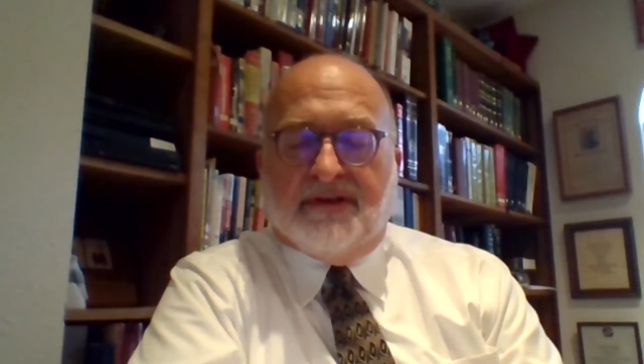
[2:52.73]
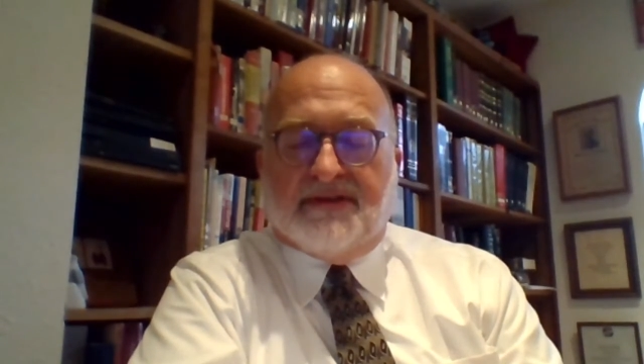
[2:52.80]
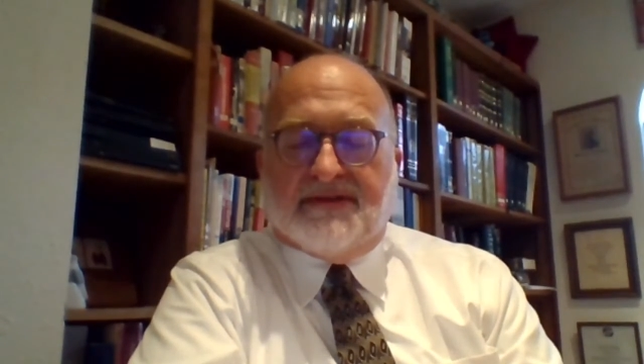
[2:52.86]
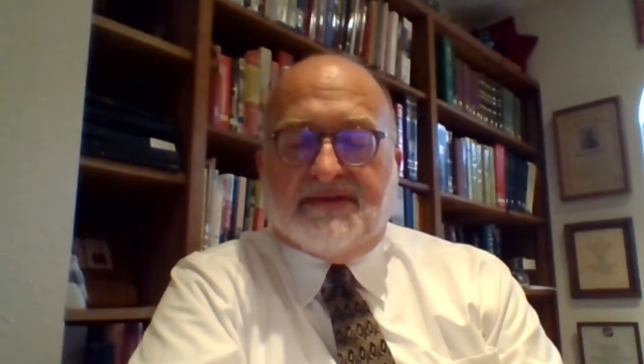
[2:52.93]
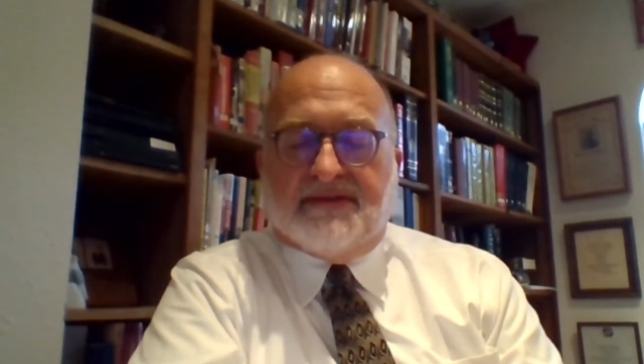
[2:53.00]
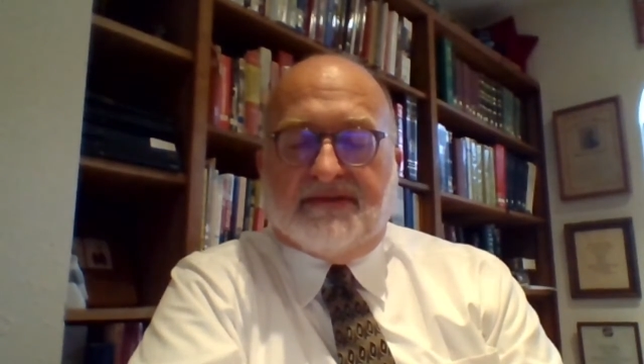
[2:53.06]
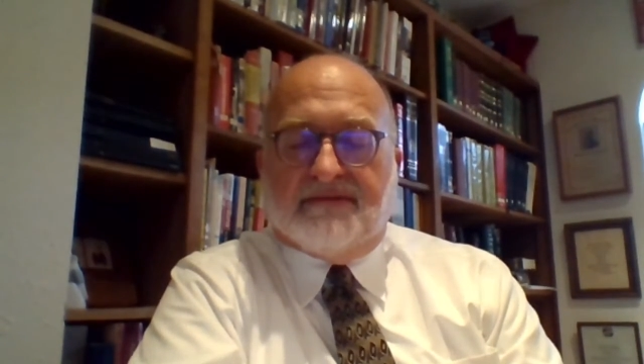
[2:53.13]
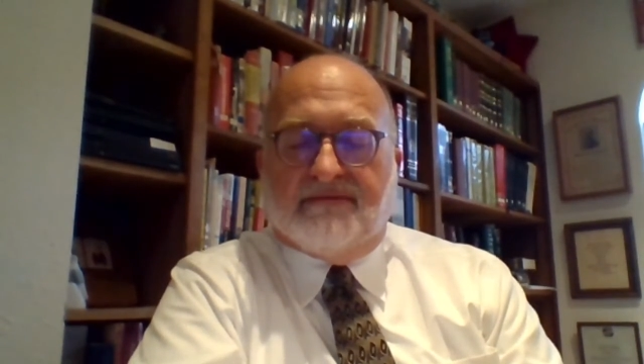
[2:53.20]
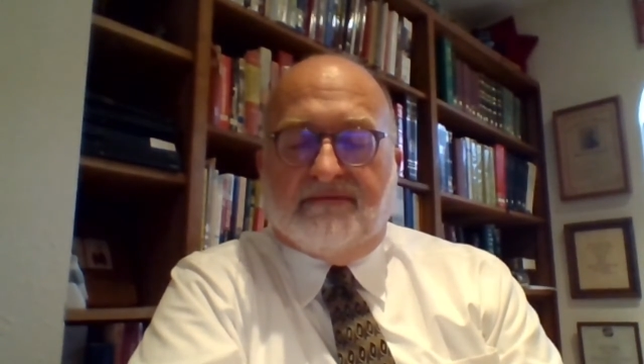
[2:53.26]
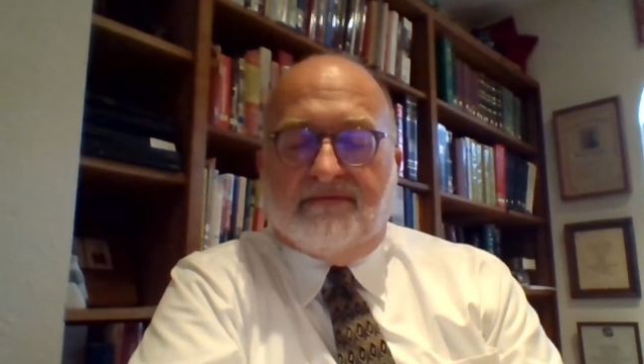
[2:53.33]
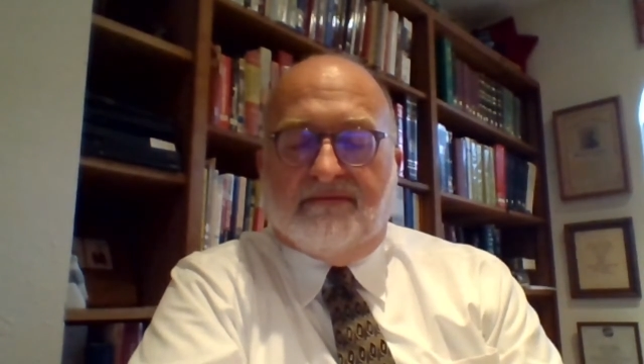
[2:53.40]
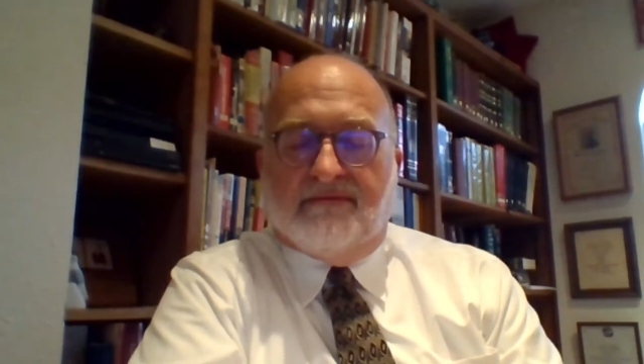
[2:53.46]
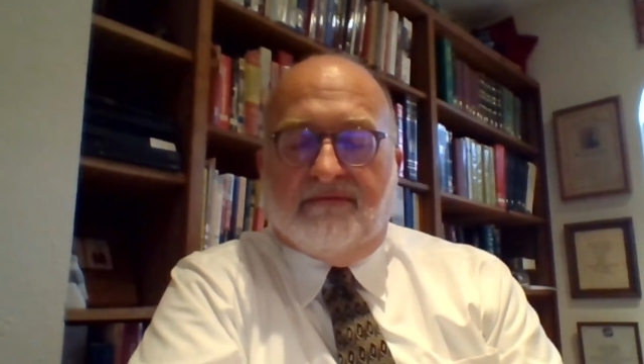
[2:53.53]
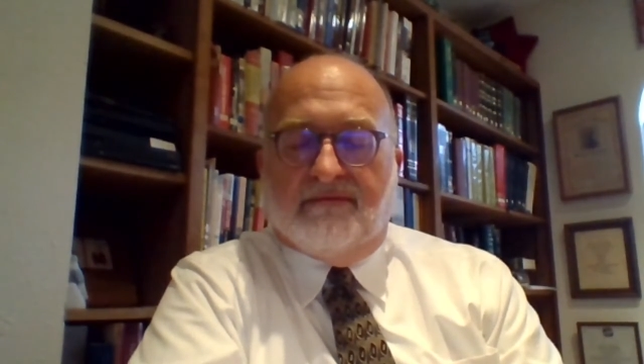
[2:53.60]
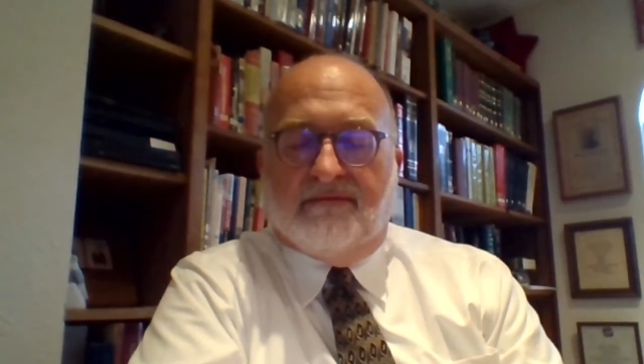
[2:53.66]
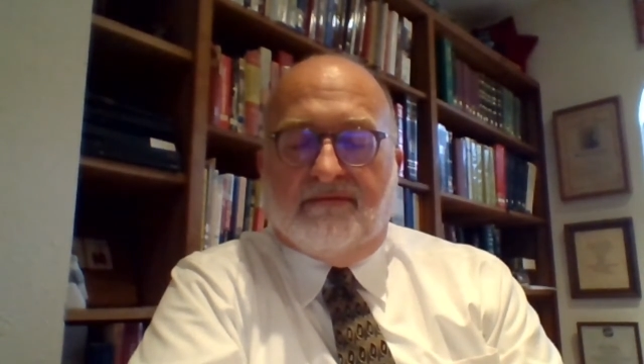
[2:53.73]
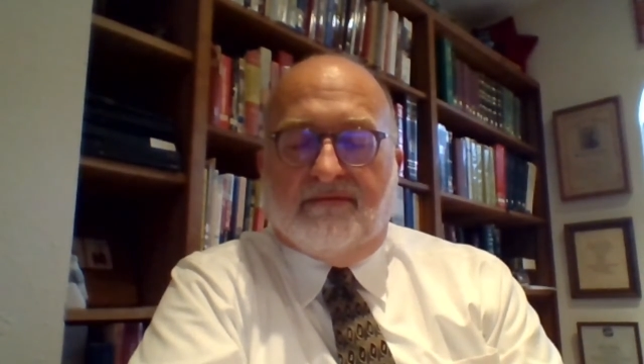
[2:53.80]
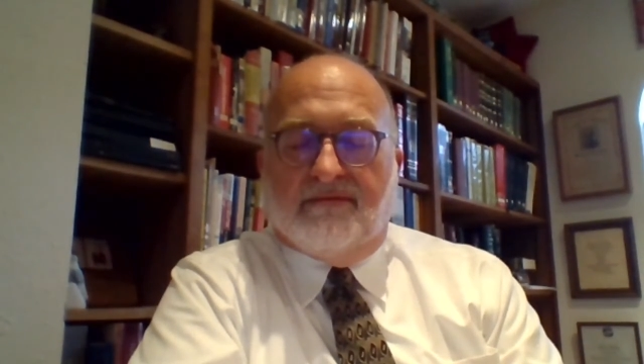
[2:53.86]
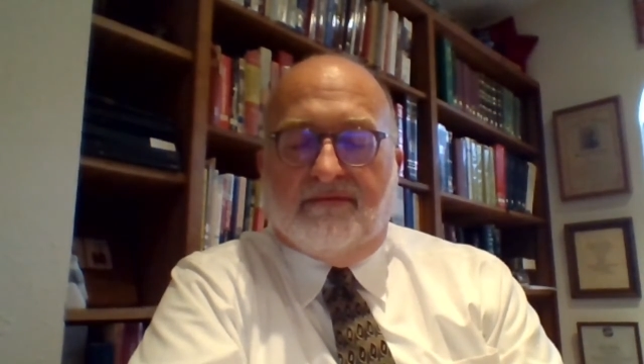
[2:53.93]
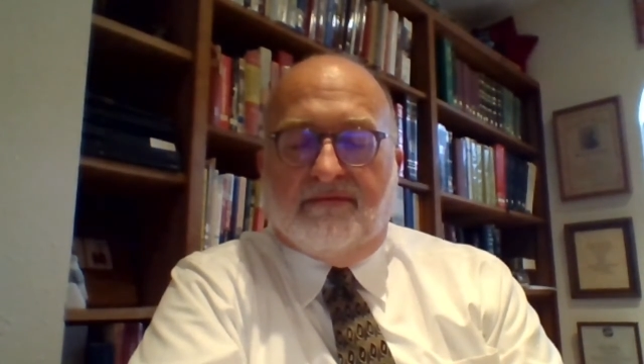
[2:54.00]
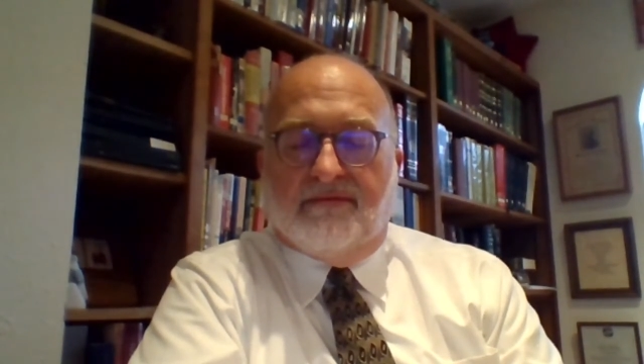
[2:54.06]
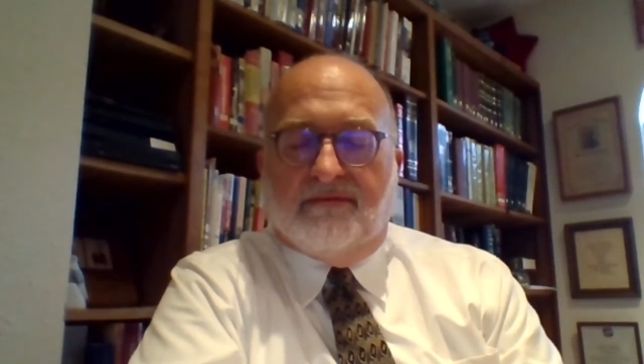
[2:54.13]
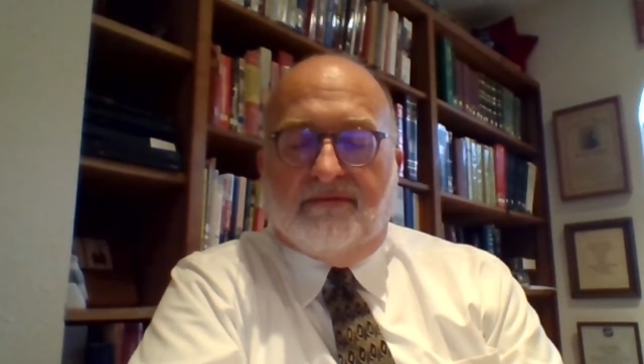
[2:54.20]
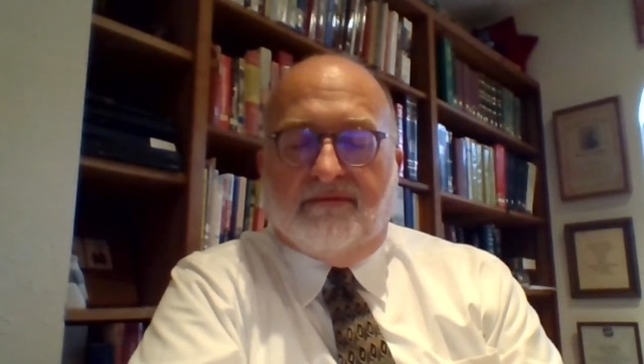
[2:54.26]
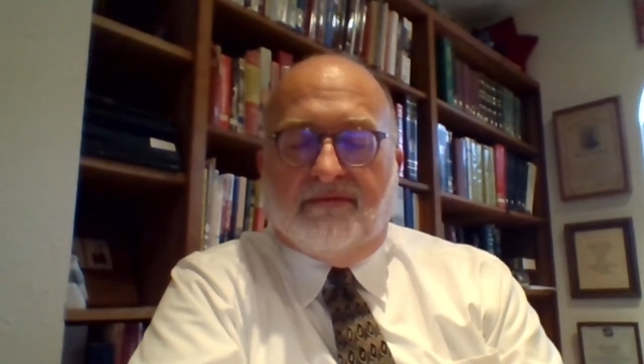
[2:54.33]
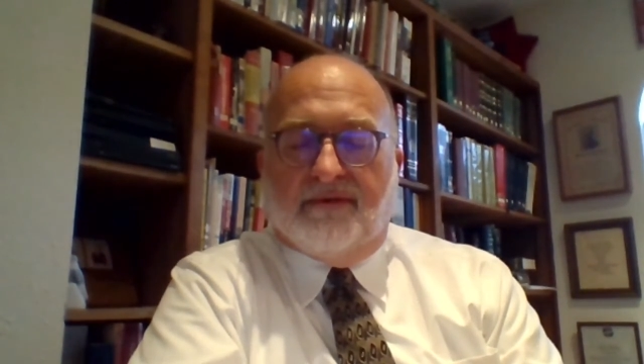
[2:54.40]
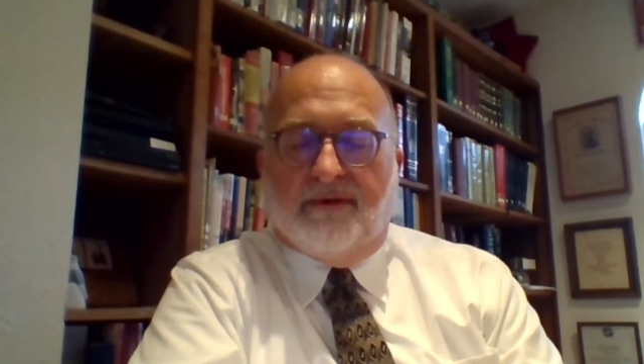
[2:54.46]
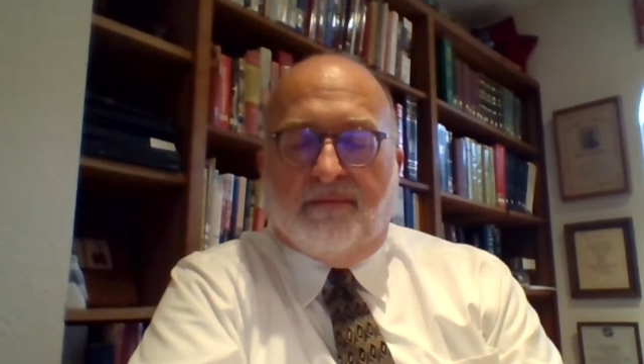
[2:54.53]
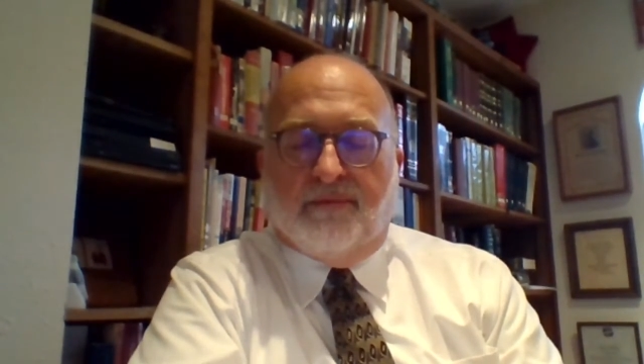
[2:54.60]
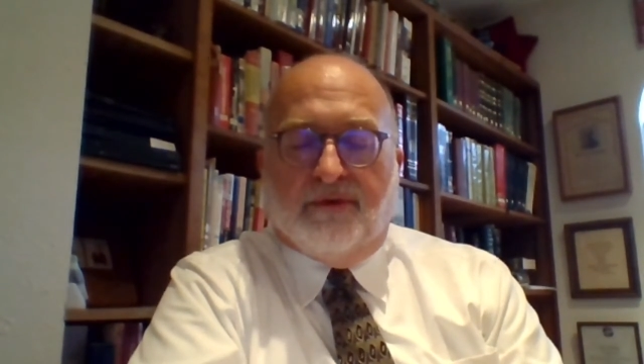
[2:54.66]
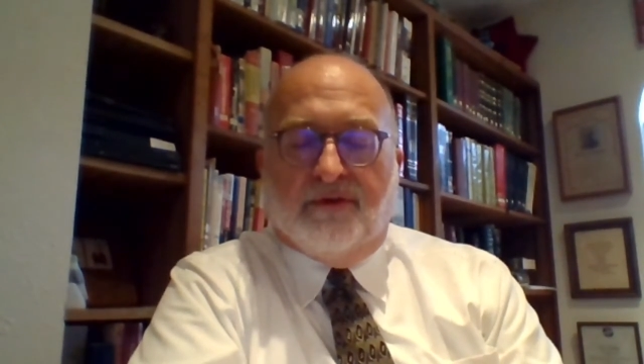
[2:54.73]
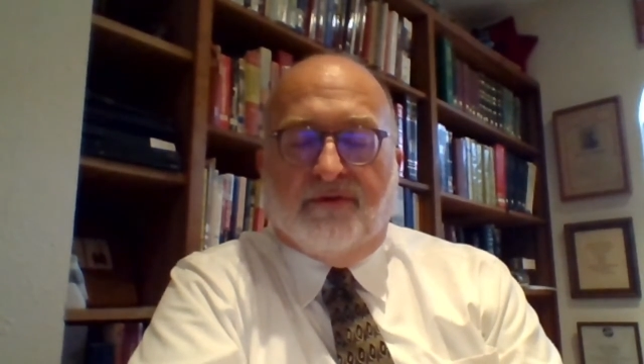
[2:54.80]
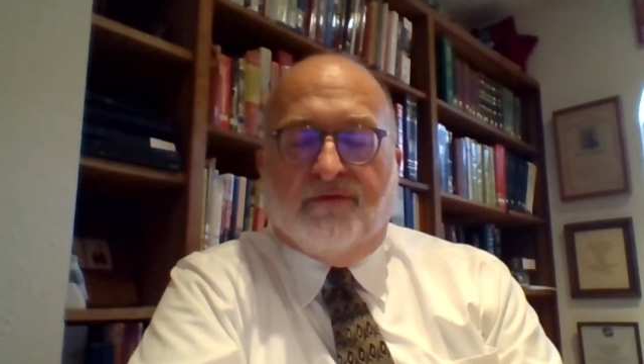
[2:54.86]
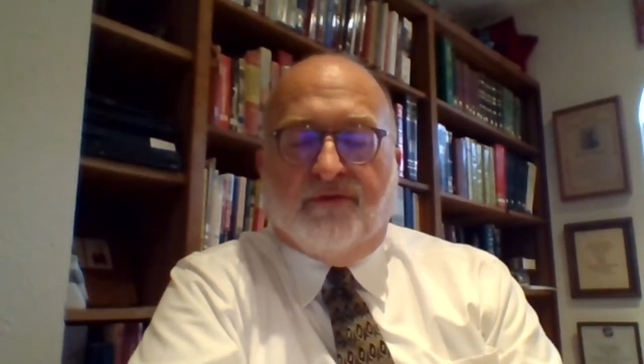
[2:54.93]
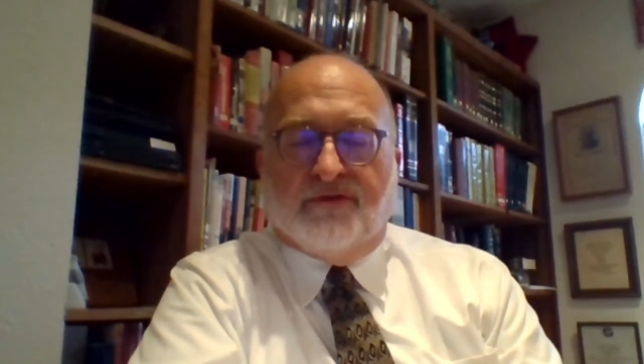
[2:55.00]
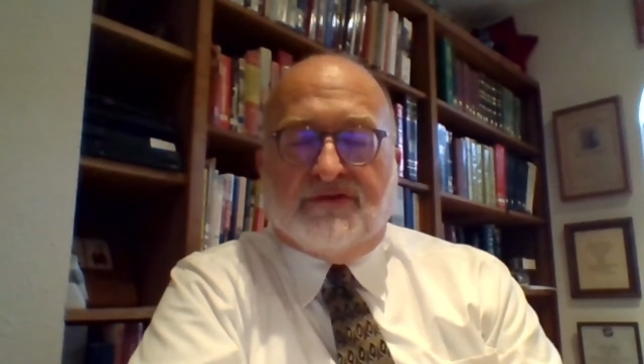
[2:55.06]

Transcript: is a beautiful